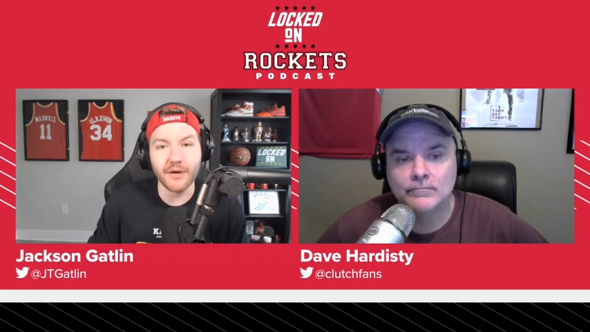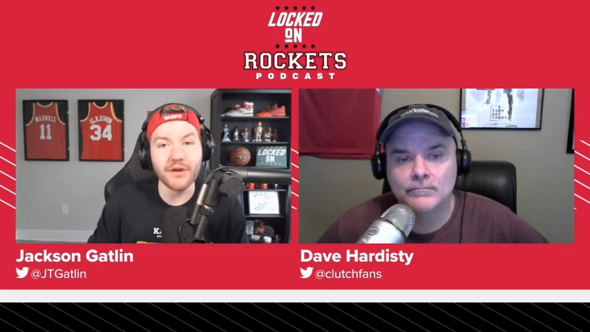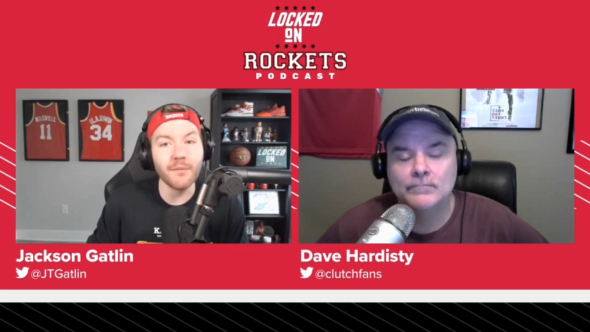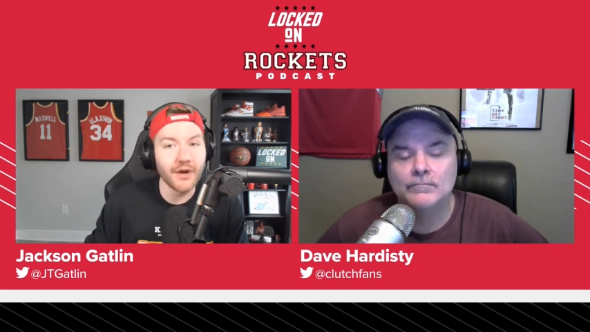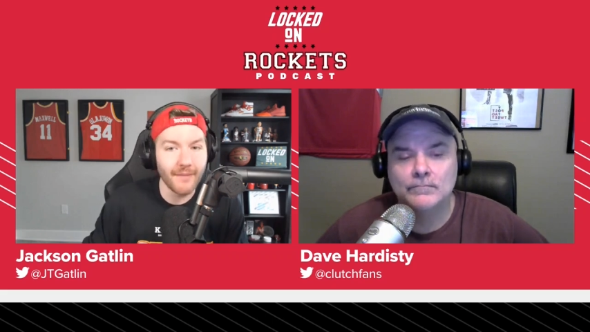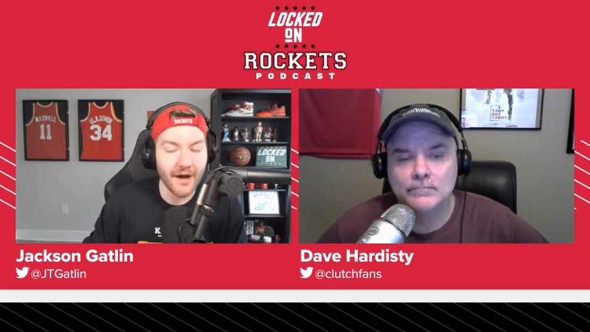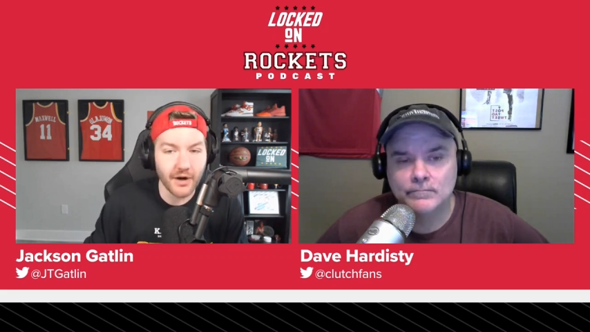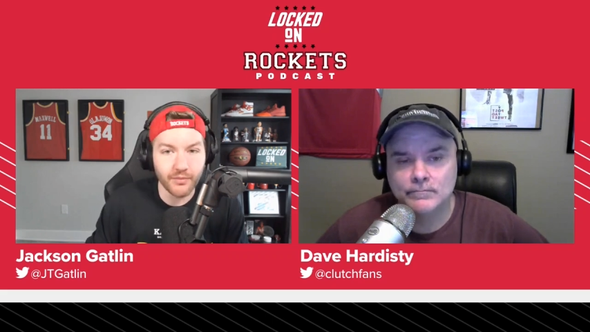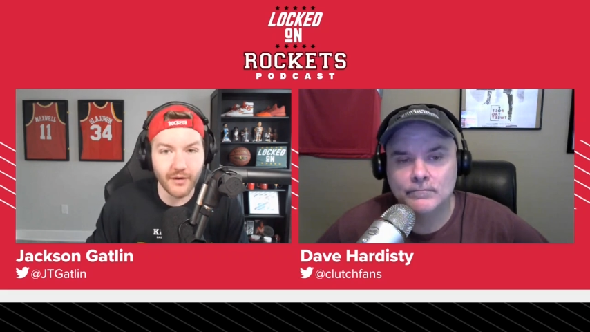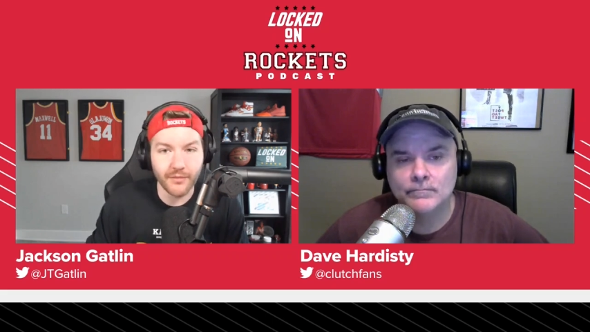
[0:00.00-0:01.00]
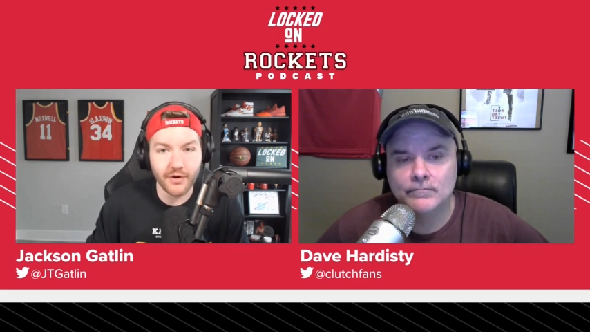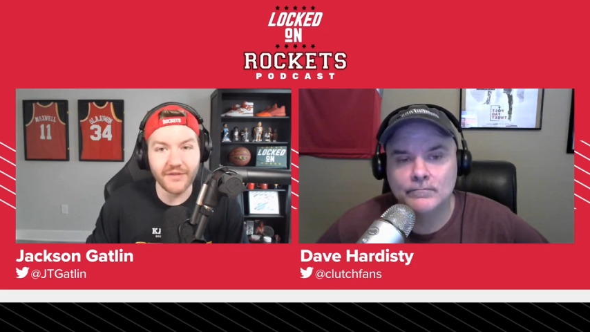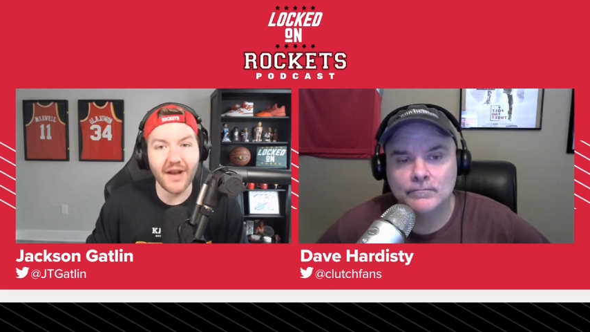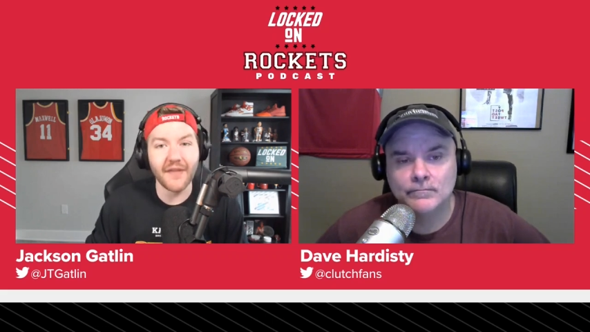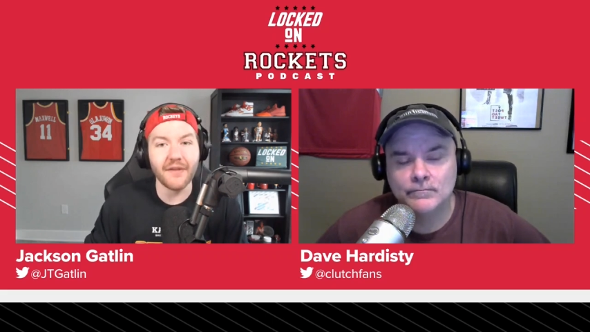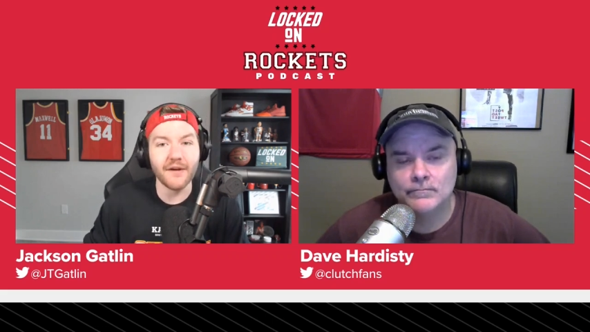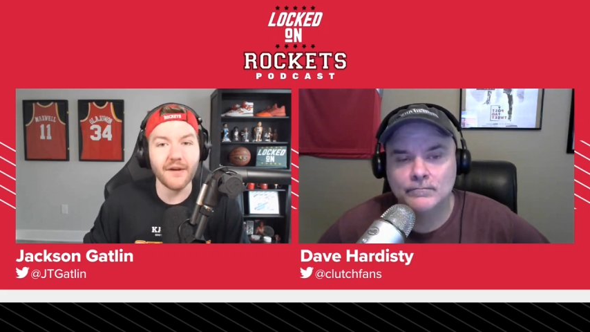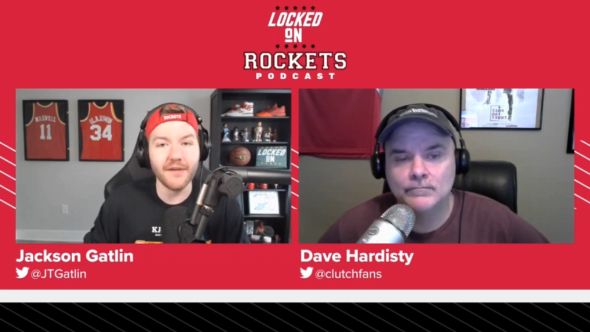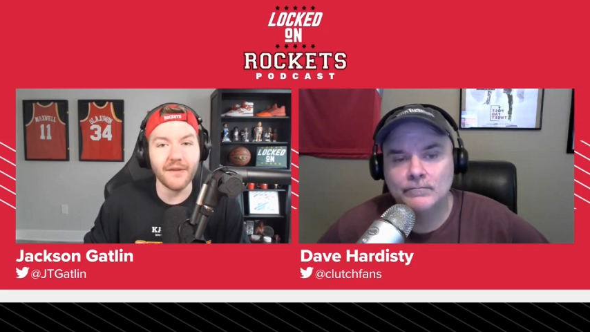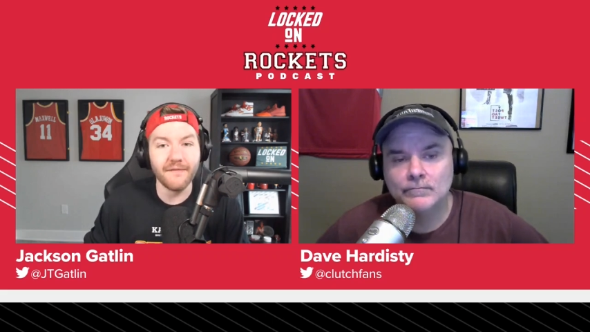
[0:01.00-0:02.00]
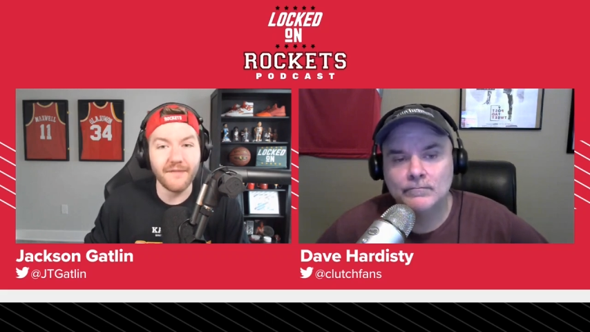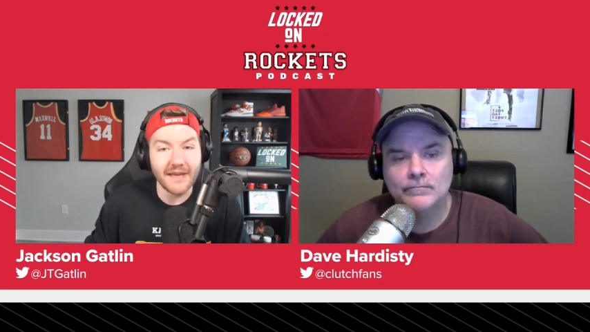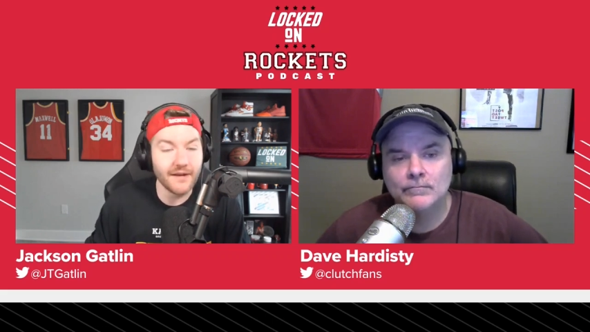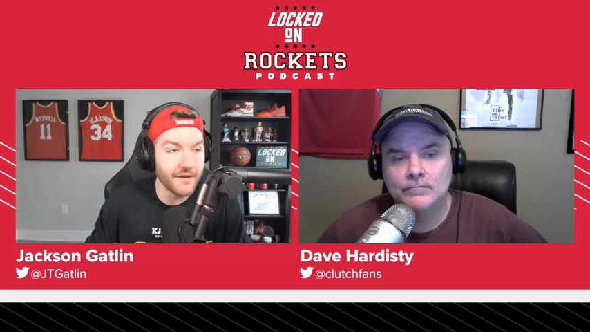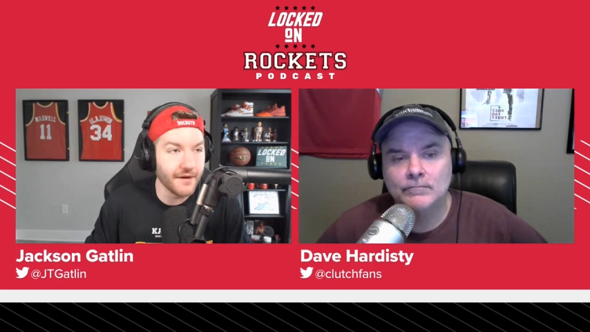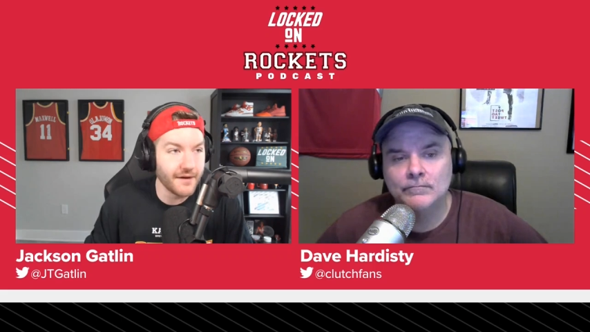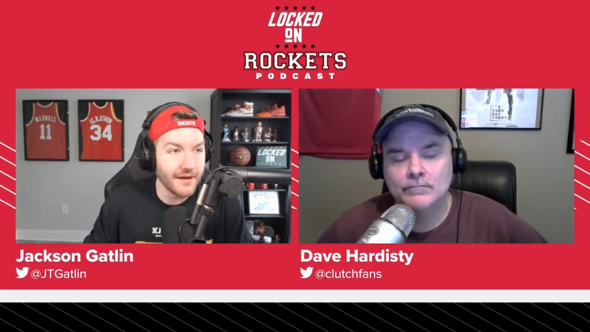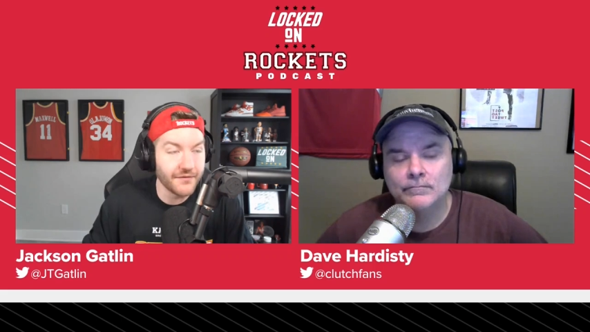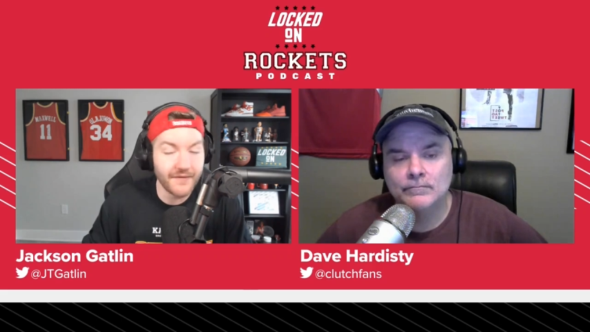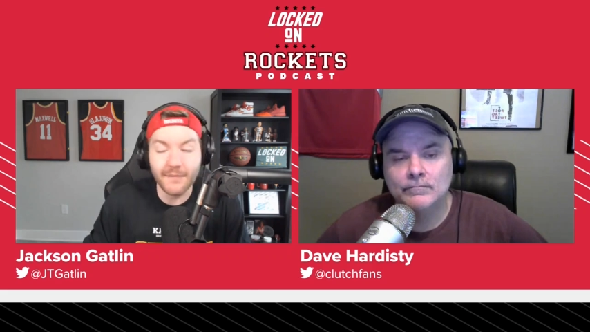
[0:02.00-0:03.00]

Speaker 1: Where you can put him out on the perimeter. He's got the the feet, the his